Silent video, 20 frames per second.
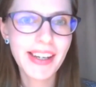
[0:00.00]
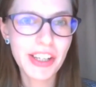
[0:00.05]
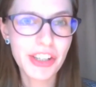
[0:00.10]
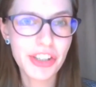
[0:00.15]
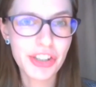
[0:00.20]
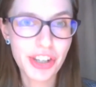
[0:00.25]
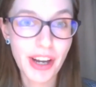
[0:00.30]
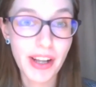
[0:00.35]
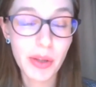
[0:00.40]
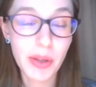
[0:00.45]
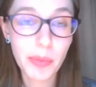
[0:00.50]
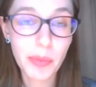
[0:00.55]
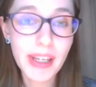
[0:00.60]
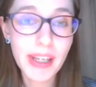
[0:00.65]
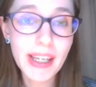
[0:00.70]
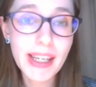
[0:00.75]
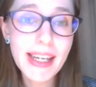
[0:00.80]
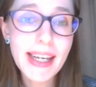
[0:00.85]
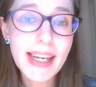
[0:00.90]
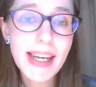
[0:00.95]
it shall
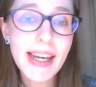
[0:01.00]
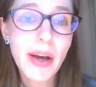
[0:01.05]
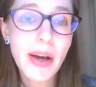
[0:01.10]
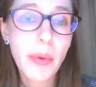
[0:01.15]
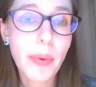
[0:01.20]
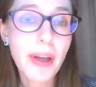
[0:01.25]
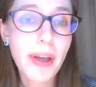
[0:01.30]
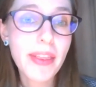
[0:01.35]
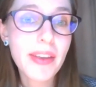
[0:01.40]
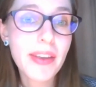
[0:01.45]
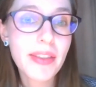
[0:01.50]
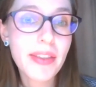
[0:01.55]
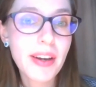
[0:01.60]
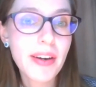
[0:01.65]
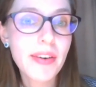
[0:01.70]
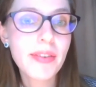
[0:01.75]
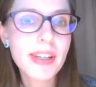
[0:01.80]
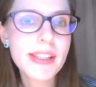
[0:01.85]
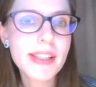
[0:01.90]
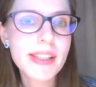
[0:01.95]
be, whether
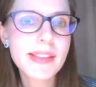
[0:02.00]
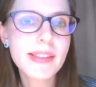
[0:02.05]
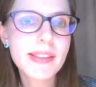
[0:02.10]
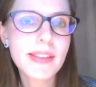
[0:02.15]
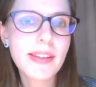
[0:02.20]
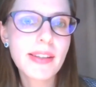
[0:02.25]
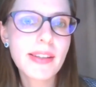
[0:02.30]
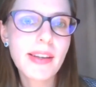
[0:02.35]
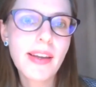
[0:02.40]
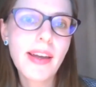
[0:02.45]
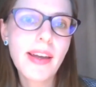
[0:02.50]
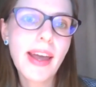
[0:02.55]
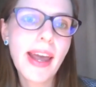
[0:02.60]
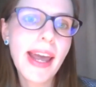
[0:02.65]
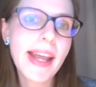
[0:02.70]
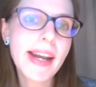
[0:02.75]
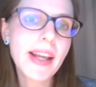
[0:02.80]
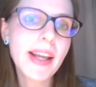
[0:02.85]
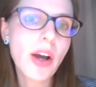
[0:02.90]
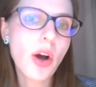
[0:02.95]
there is
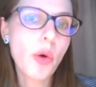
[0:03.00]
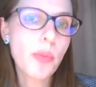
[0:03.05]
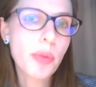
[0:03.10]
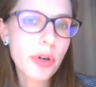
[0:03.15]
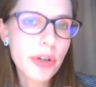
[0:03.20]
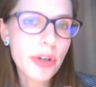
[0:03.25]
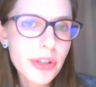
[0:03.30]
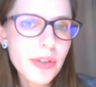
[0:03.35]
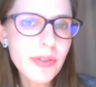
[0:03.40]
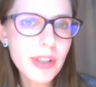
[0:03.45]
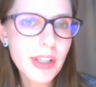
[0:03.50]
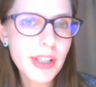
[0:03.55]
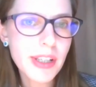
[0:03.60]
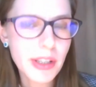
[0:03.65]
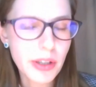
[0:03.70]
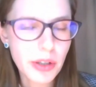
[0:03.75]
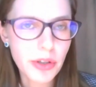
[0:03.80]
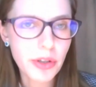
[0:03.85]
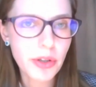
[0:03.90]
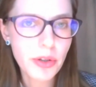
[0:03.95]
any
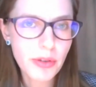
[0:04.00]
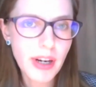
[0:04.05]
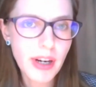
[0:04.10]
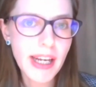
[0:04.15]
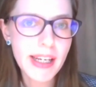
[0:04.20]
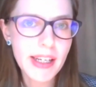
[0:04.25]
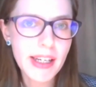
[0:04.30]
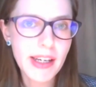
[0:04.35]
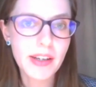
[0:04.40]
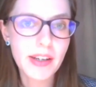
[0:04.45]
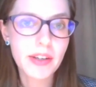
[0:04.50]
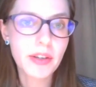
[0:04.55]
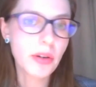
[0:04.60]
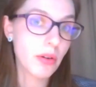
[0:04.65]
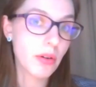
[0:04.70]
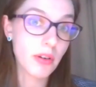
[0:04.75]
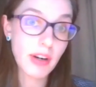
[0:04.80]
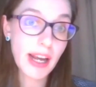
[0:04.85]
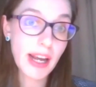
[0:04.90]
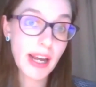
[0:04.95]
opportunity on Ukrainian
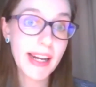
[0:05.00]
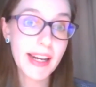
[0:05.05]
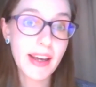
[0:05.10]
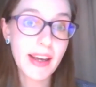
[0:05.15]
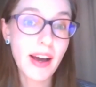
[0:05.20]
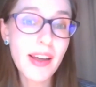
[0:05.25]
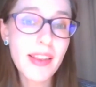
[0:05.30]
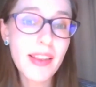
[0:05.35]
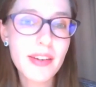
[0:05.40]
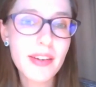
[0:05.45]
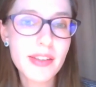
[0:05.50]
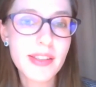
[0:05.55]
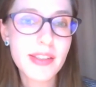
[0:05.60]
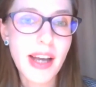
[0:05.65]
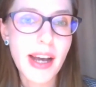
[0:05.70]
or any other